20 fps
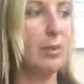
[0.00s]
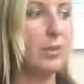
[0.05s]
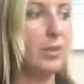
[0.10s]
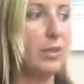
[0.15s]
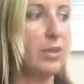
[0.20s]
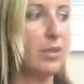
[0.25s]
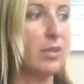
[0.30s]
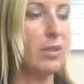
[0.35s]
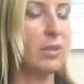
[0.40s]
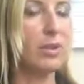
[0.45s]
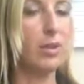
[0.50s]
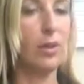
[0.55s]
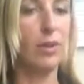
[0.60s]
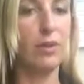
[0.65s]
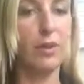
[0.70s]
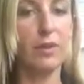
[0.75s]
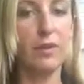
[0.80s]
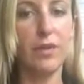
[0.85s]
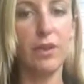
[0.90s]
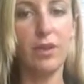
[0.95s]
just an
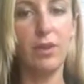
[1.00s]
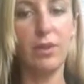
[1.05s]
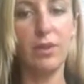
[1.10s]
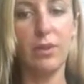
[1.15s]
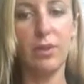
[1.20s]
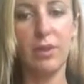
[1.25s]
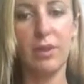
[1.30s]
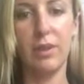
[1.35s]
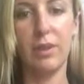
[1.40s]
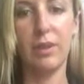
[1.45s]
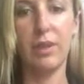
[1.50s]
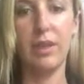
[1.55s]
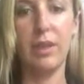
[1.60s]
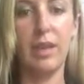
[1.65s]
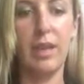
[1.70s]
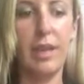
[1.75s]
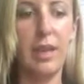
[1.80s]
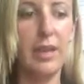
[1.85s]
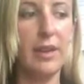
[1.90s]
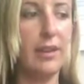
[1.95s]
overview,
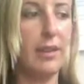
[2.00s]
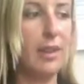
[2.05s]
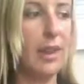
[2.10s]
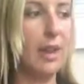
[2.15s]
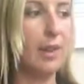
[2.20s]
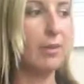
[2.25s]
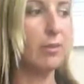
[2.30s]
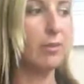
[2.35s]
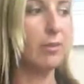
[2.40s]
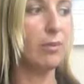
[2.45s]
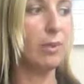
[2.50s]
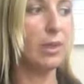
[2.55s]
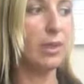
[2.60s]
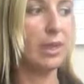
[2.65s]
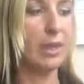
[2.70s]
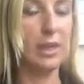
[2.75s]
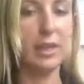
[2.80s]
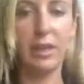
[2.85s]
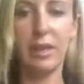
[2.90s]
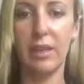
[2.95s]
and then we
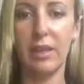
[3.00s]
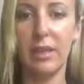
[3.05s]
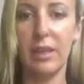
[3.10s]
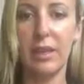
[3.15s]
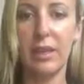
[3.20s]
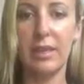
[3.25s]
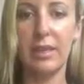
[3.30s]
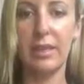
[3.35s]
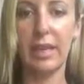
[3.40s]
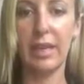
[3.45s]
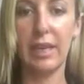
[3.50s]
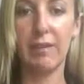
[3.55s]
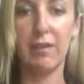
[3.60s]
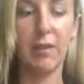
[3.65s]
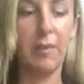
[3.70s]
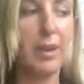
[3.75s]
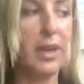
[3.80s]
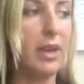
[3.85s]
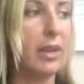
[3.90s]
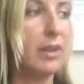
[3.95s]
can take it
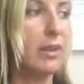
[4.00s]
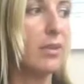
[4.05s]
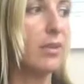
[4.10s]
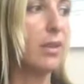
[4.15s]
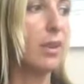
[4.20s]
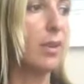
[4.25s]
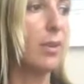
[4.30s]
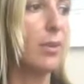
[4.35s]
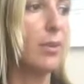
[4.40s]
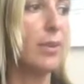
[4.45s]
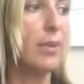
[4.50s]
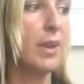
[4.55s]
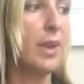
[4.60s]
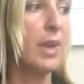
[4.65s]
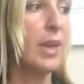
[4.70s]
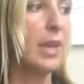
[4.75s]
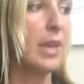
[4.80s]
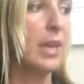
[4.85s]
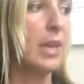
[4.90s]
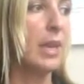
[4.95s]
from there. So
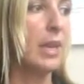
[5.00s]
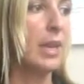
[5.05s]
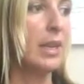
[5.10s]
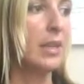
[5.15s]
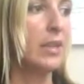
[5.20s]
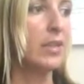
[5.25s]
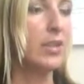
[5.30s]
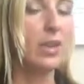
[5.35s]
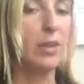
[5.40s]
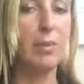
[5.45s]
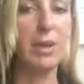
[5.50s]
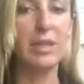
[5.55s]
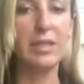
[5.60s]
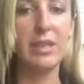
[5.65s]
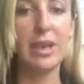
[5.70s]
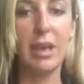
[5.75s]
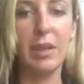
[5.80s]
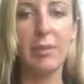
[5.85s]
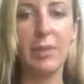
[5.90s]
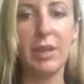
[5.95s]
During my
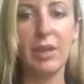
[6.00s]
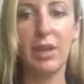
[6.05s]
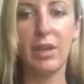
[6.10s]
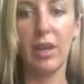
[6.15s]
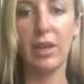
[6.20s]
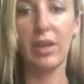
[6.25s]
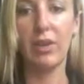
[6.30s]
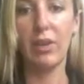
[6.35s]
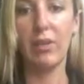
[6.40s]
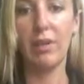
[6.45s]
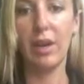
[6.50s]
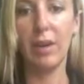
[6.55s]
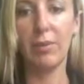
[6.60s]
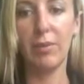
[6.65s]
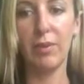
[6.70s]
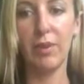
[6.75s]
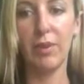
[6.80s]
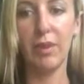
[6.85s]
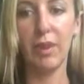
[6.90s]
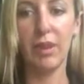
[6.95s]
time here, I know I've
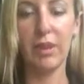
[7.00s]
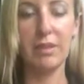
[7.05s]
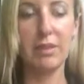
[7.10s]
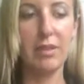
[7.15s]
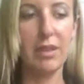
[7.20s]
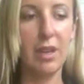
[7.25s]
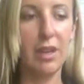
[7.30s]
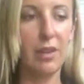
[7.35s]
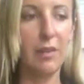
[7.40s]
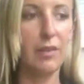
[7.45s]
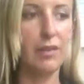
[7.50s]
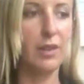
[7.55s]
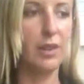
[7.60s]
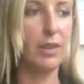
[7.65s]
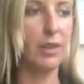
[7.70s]
helped with a lot of stuff, the